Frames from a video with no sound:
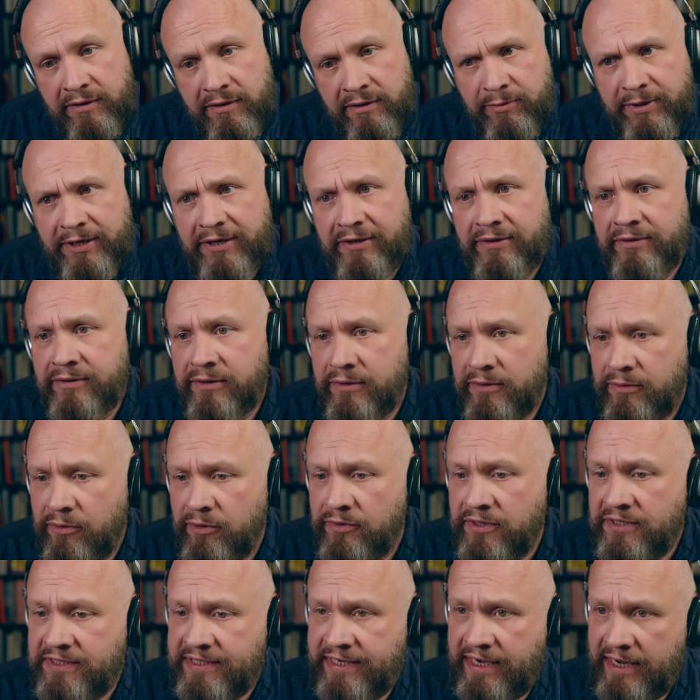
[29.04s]
well,
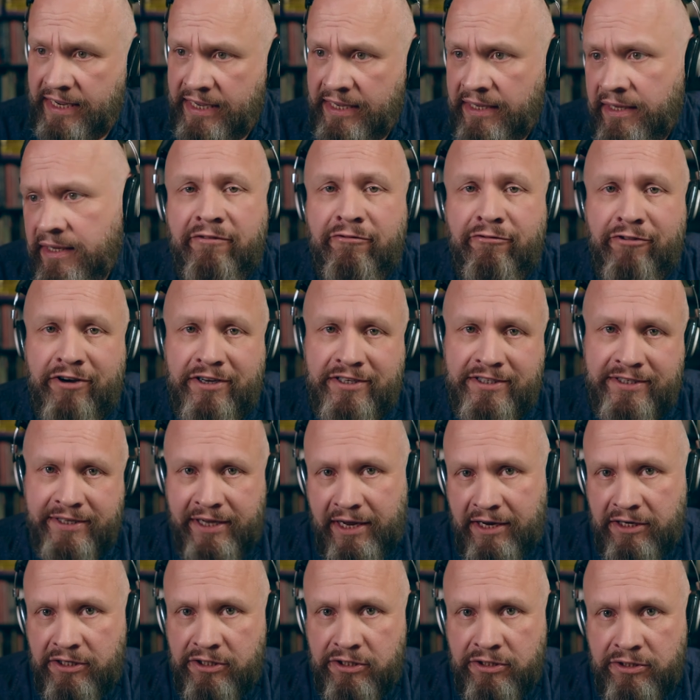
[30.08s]
honestly, every
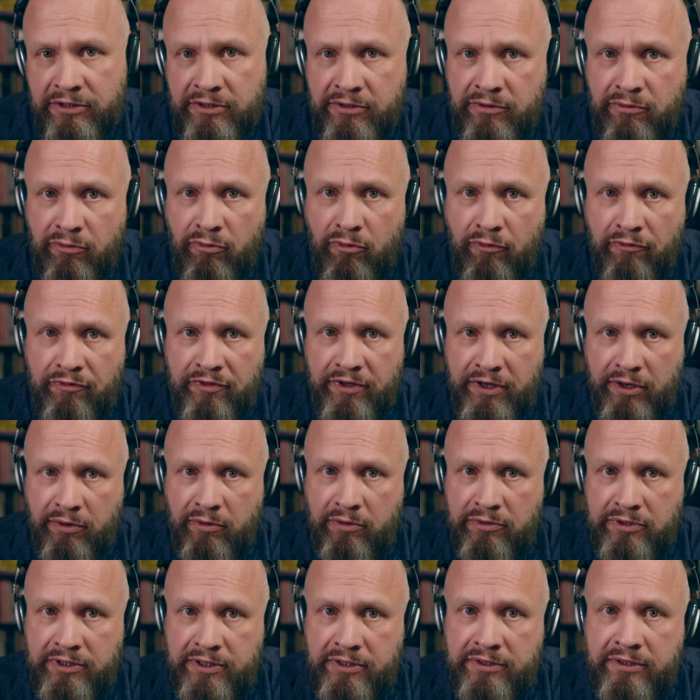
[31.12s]
stage of the
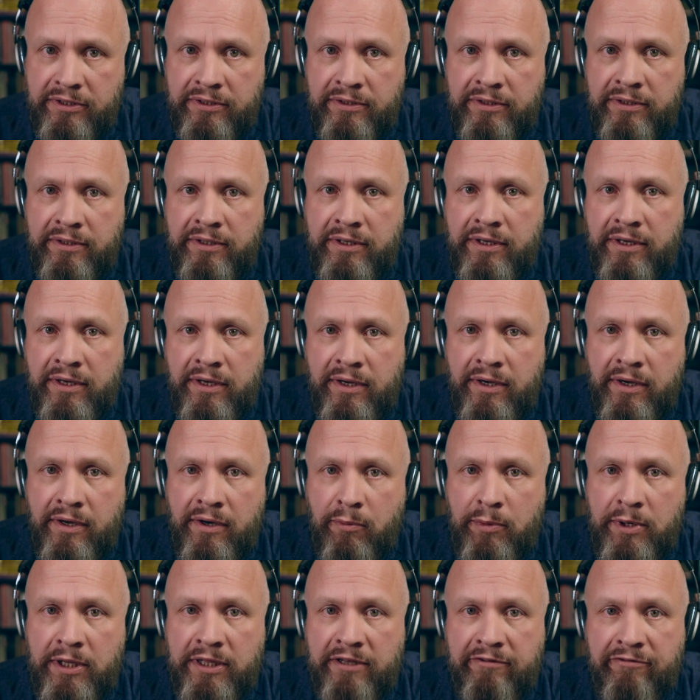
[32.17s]
audit
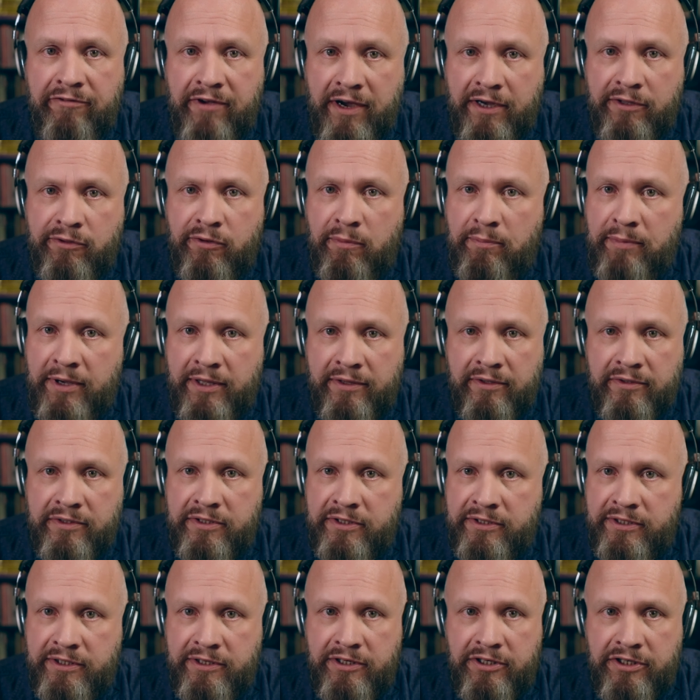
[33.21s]
will affect your
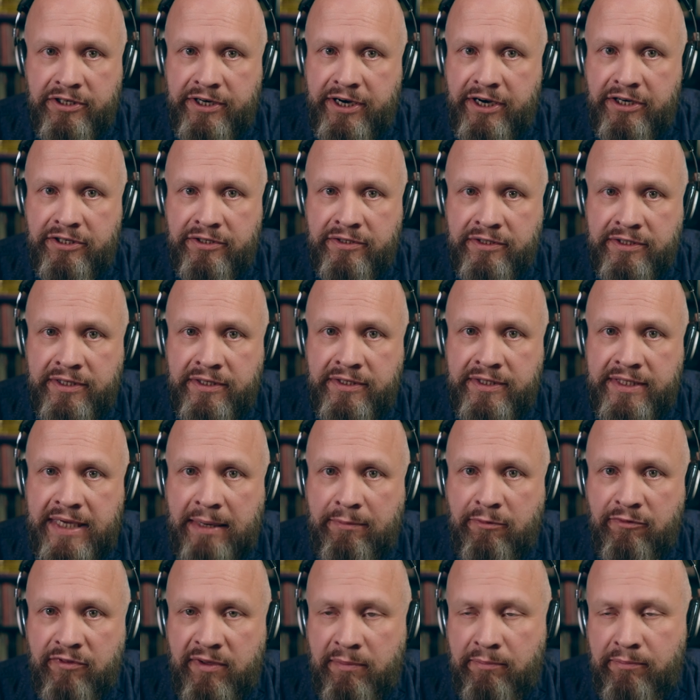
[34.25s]
penalty negotiations, and
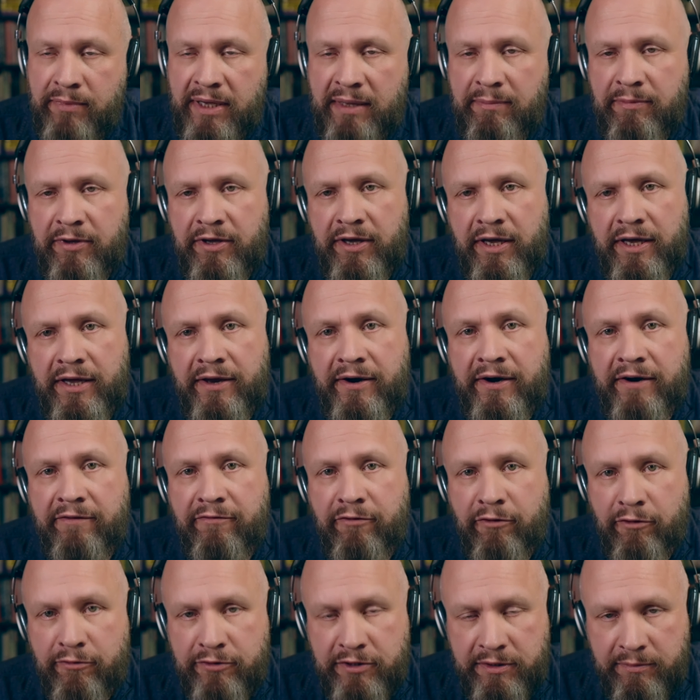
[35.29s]
some of them may be
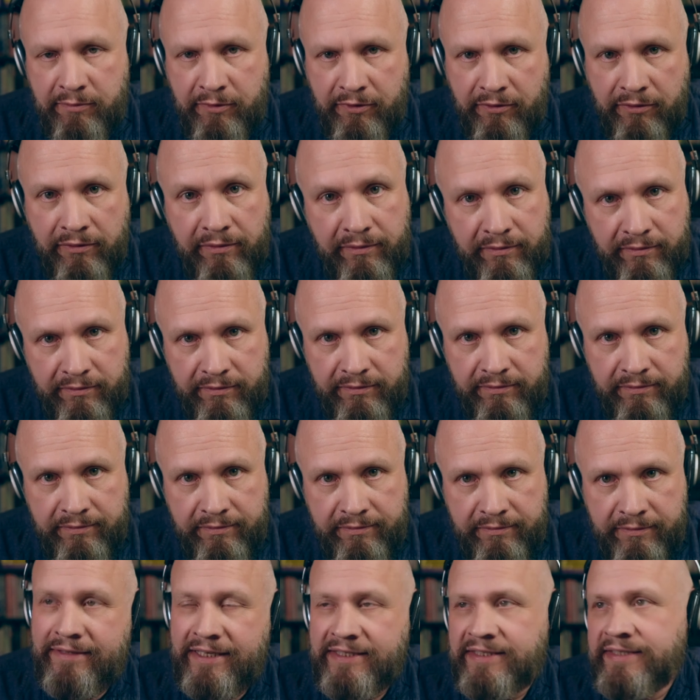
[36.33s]
irreversible.
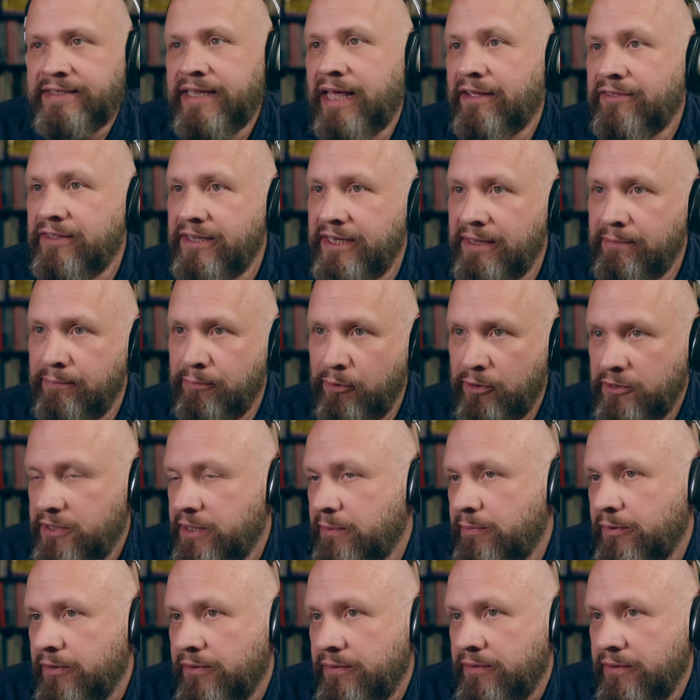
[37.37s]
There's nothing
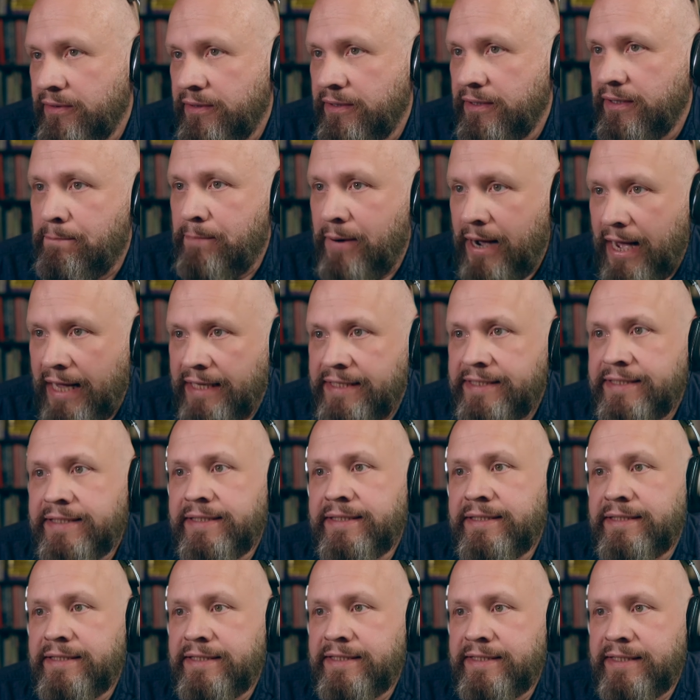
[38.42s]
impossible, but
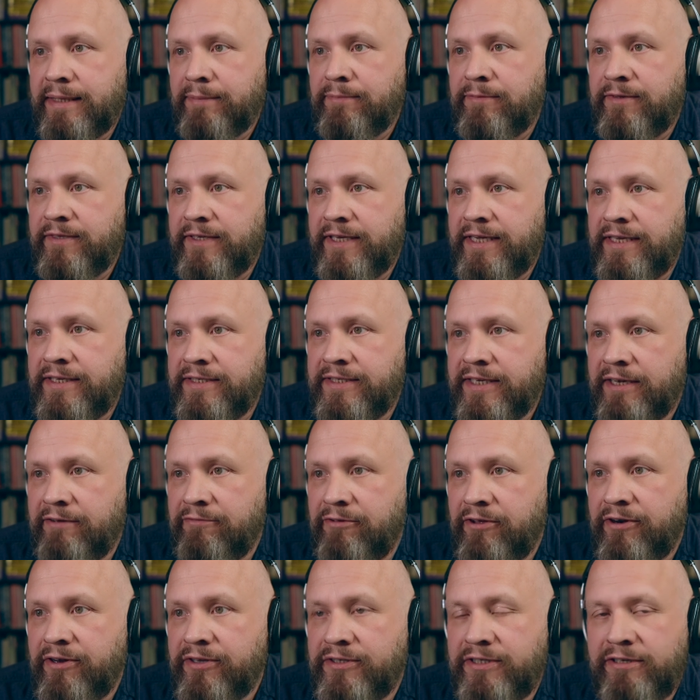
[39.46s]
some things are
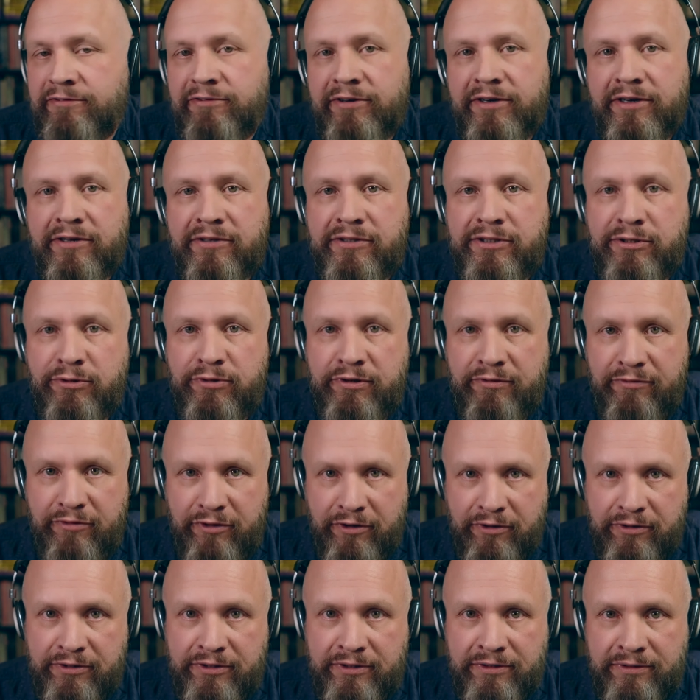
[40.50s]
very difficult to
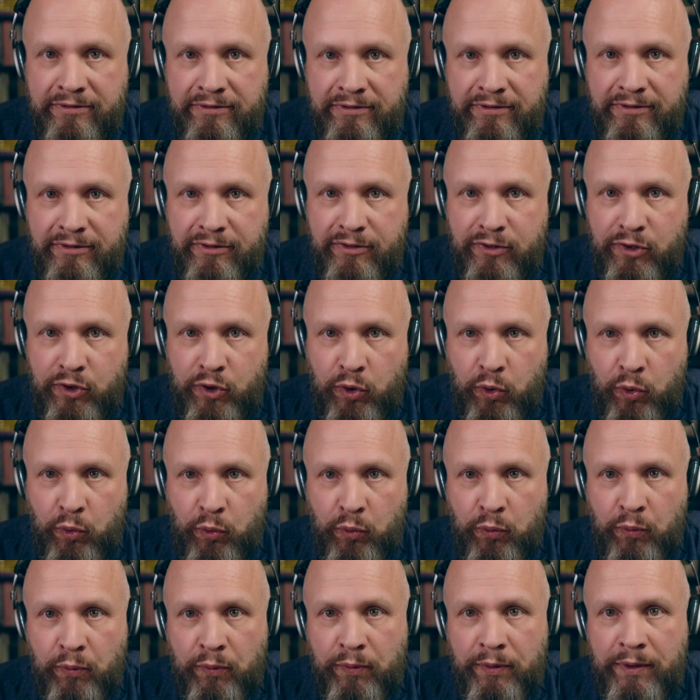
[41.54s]
reverse.
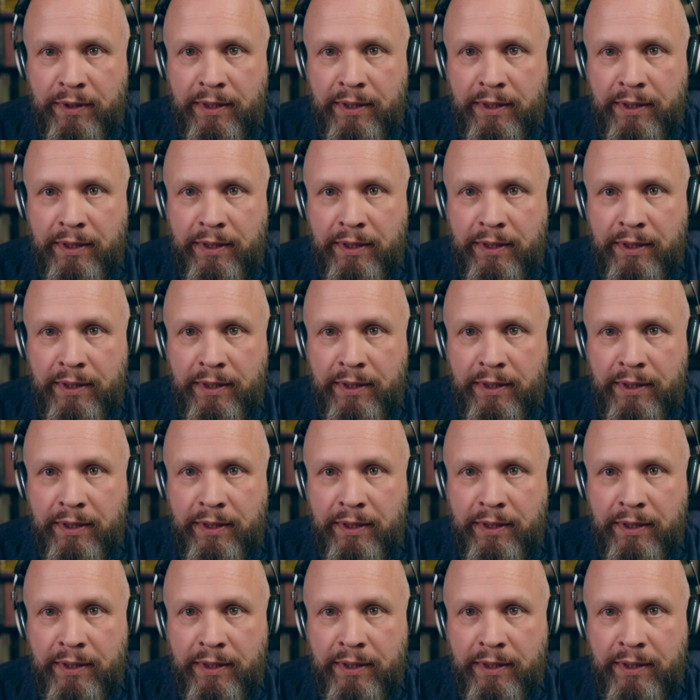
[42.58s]
So